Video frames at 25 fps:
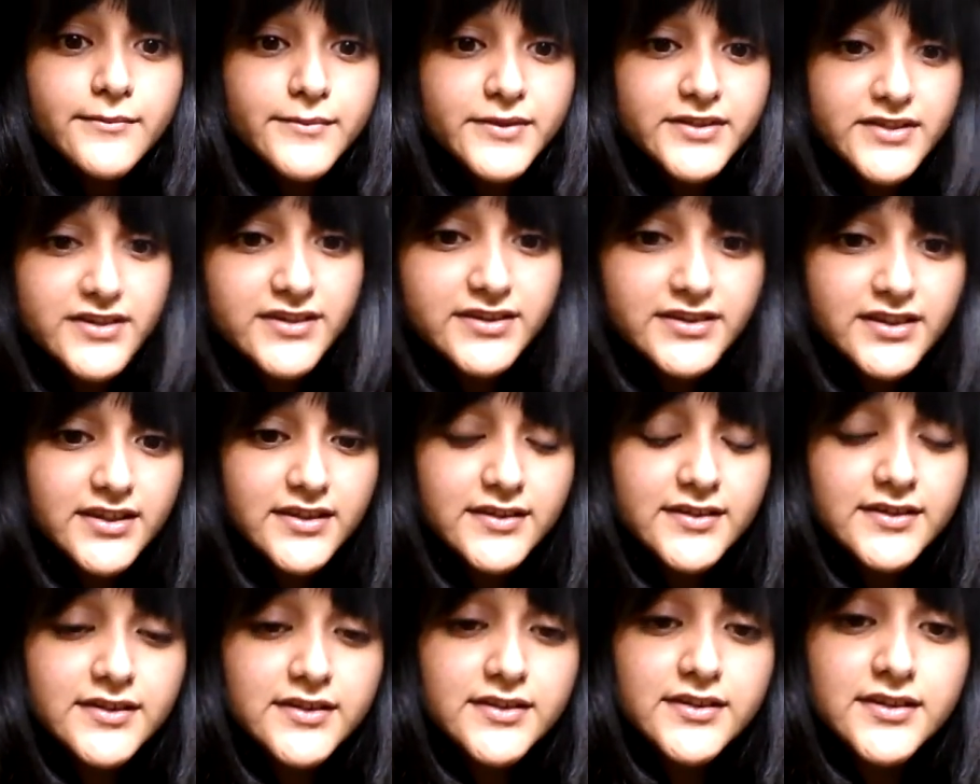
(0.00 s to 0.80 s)
But
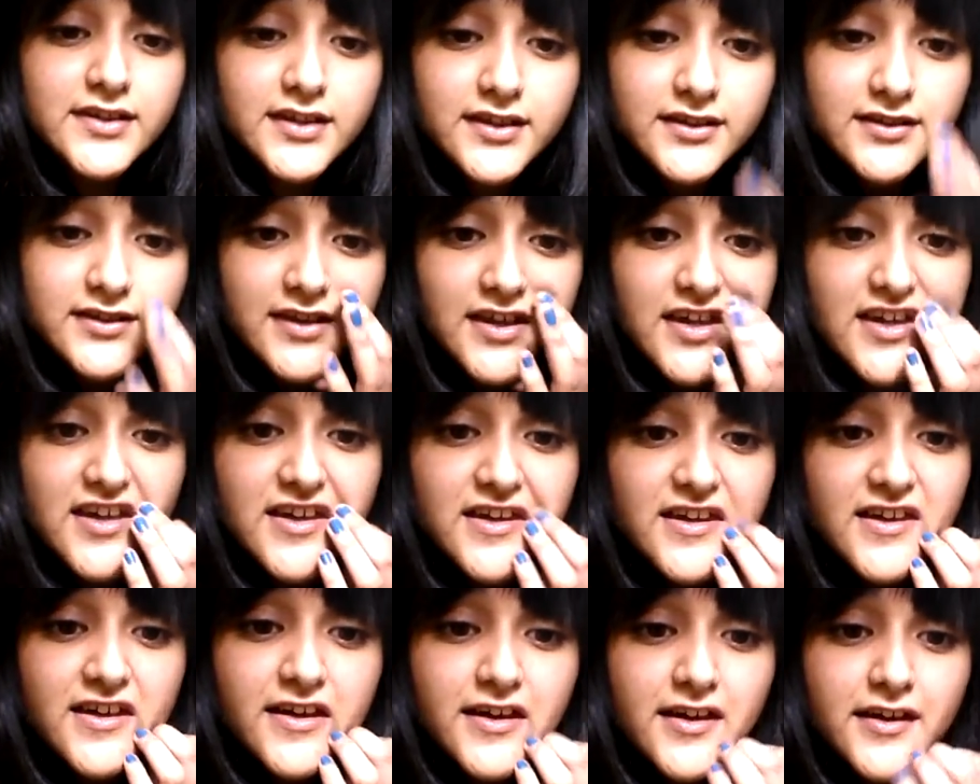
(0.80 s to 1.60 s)
since
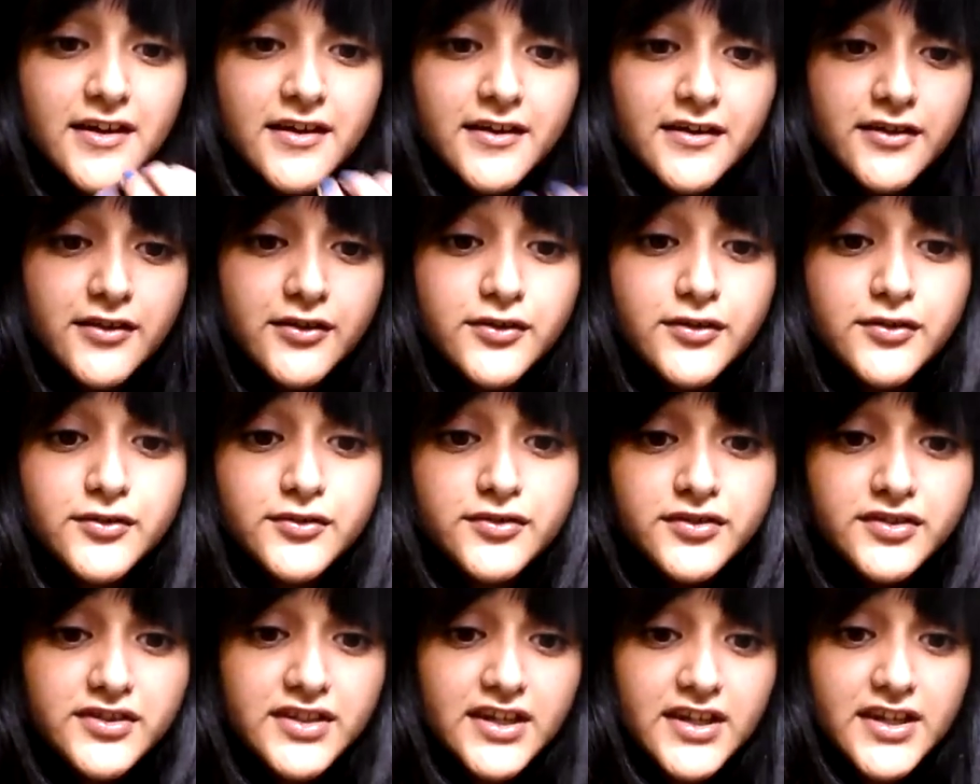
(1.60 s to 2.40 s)
the
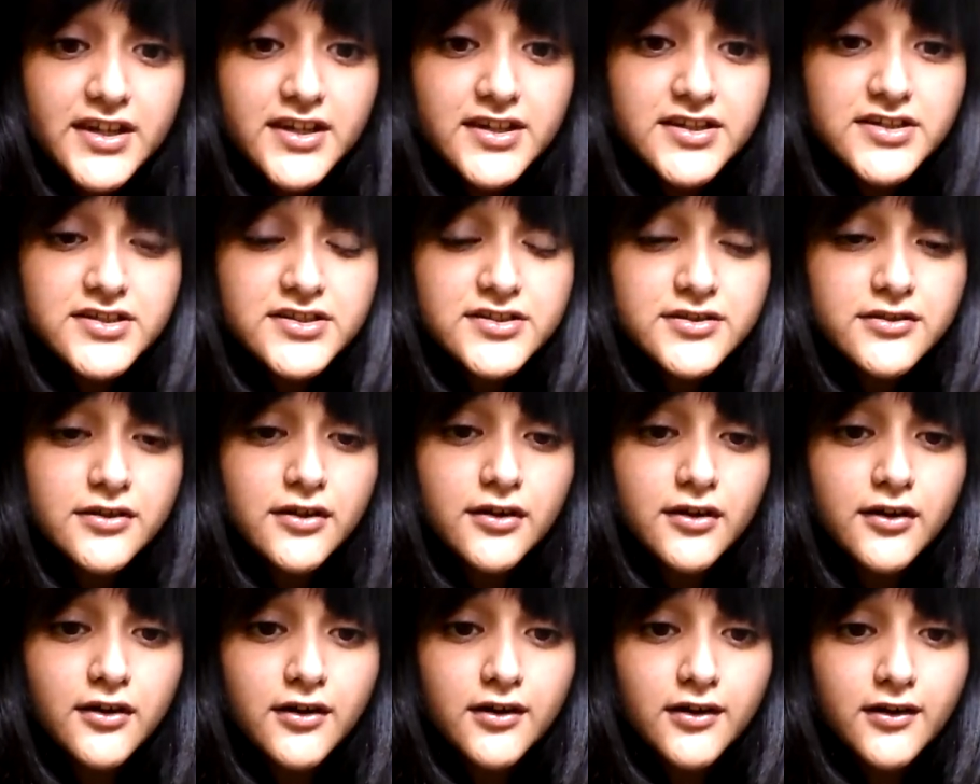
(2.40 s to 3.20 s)
usage
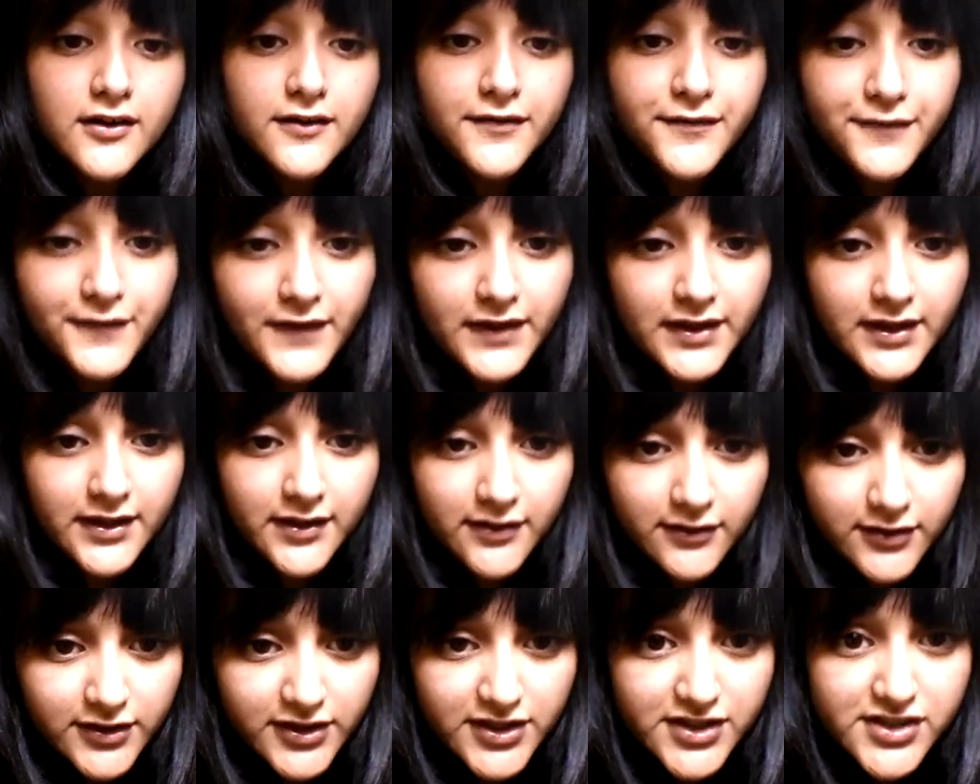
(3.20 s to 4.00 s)
of
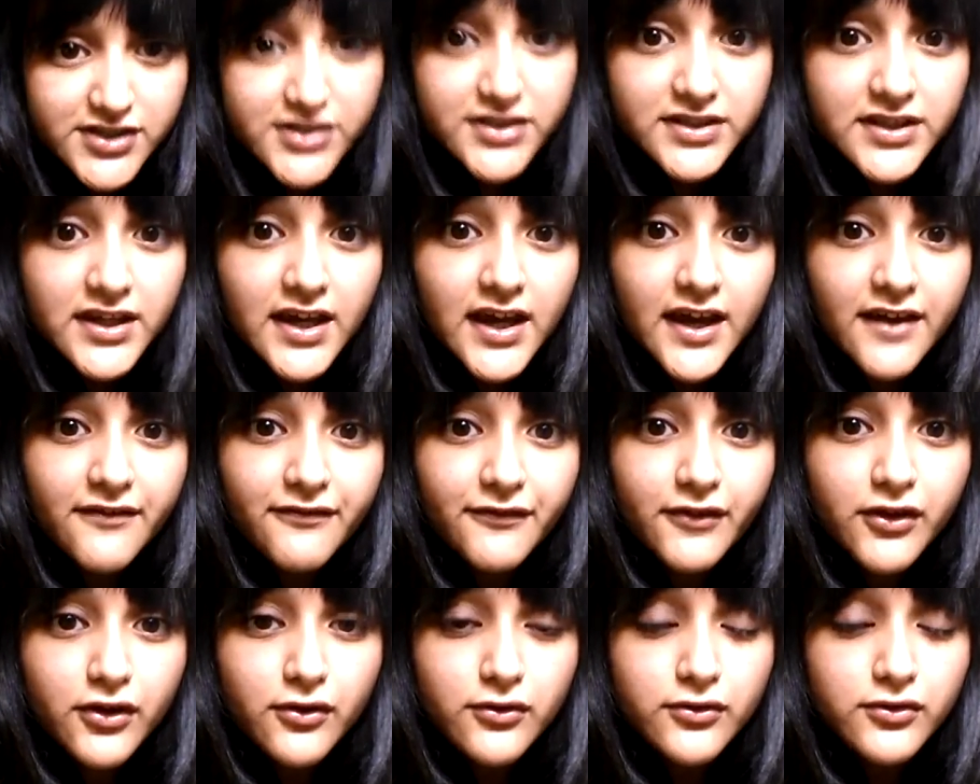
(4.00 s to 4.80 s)
English
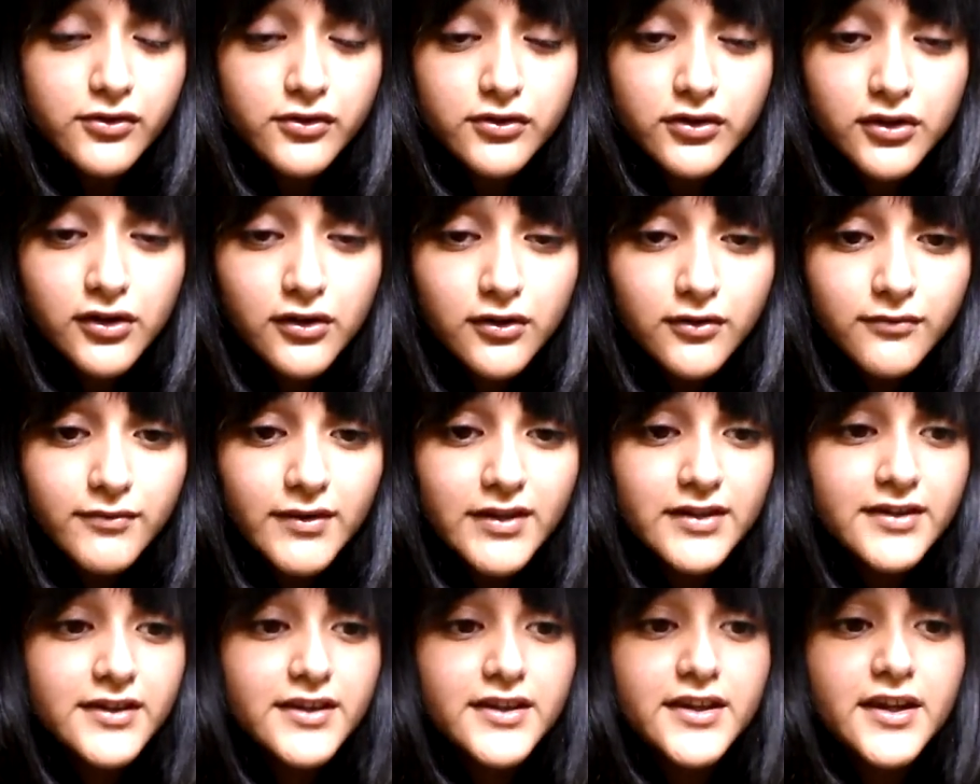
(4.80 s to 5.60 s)
have gone
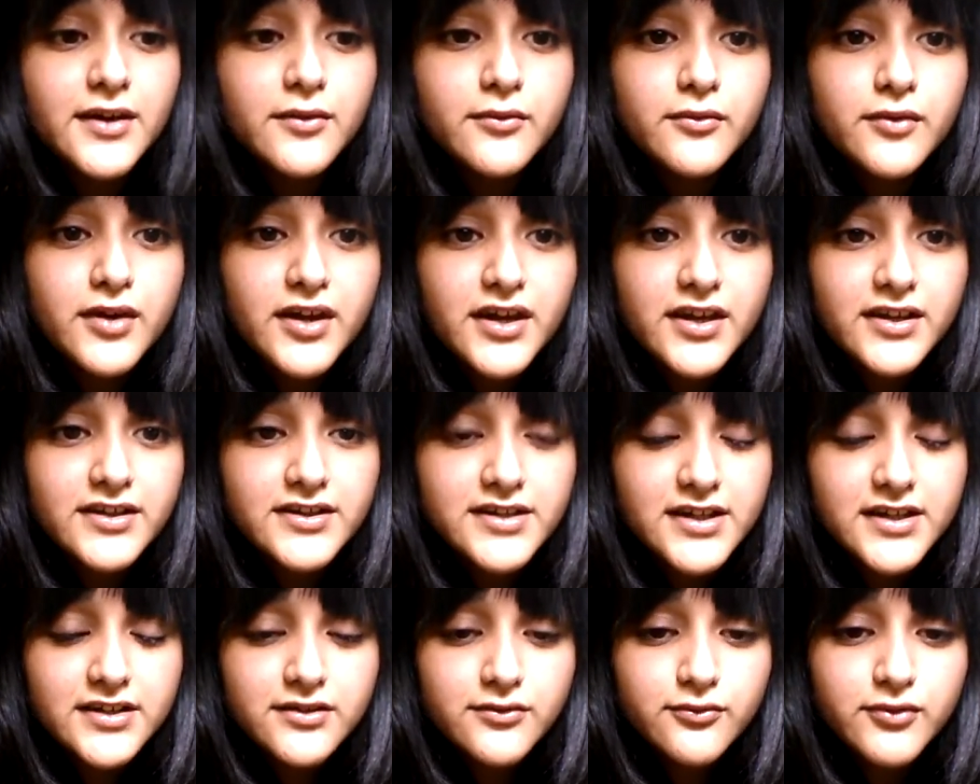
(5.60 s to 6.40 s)
global in a way
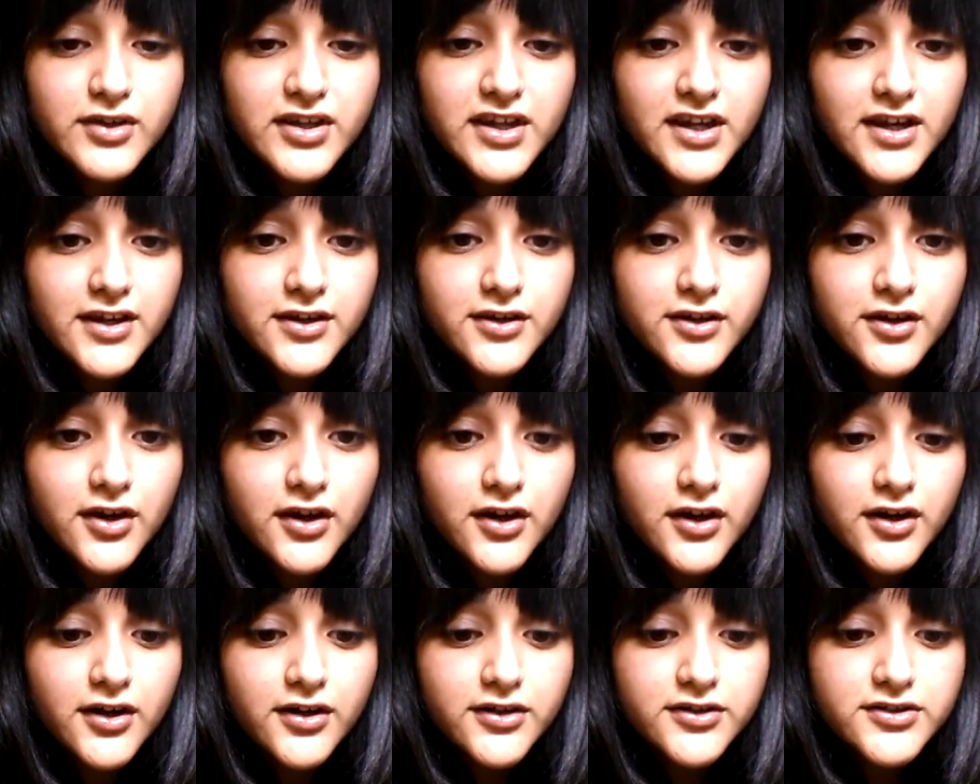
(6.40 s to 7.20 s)
that we
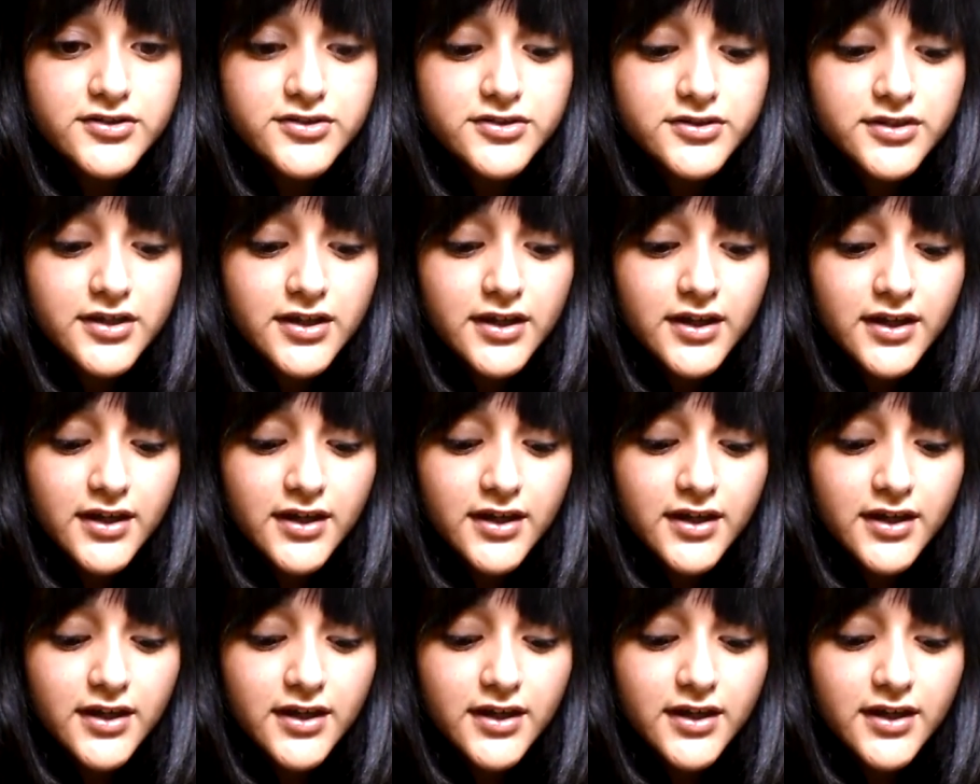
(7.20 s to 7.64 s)
cannot